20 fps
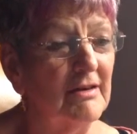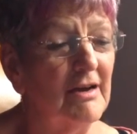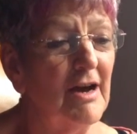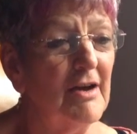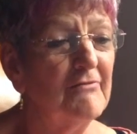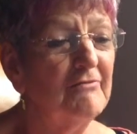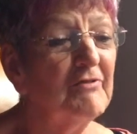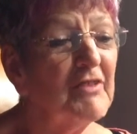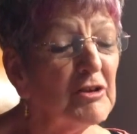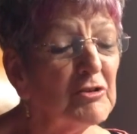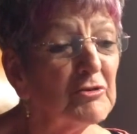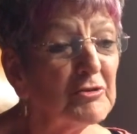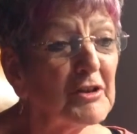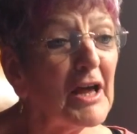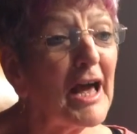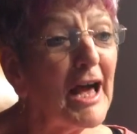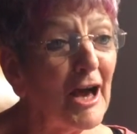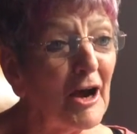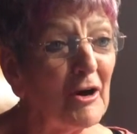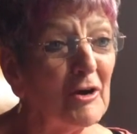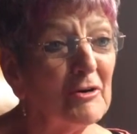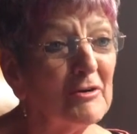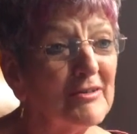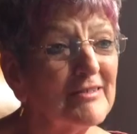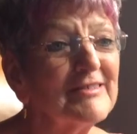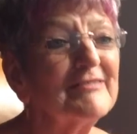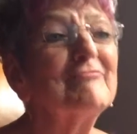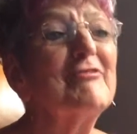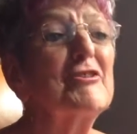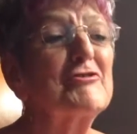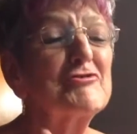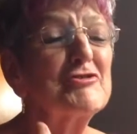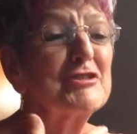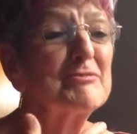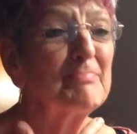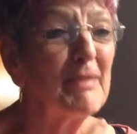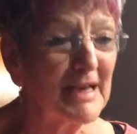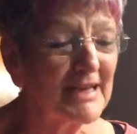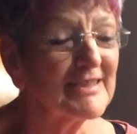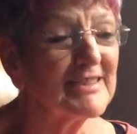I feel now,
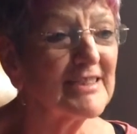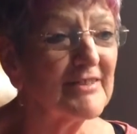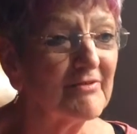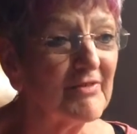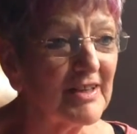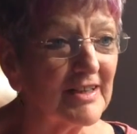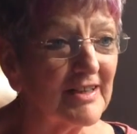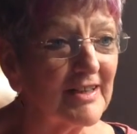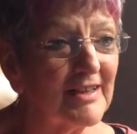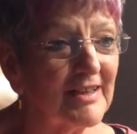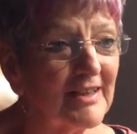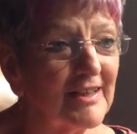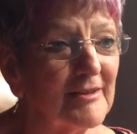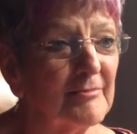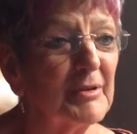retrospectively,